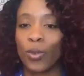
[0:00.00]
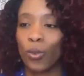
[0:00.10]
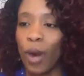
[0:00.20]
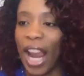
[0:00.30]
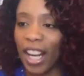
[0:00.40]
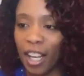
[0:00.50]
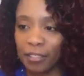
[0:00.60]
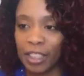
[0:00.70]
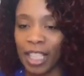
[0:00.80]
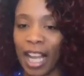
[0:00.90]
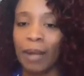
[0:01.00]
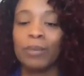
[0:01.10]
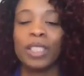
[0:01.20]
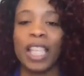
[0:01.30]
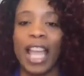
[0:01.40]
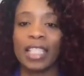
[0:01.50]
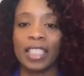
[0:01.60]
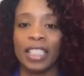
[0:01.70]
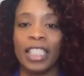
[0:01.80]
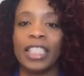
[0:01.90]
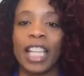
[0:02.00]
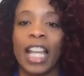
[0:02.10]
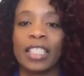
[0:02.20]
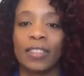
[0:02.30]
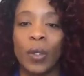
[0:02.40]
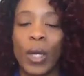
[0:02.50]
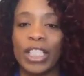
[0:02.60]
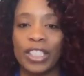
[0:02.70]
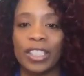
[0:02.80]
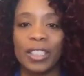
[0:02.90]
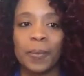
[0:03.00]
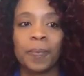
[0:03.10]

right off the top, just asking these kinds of questions.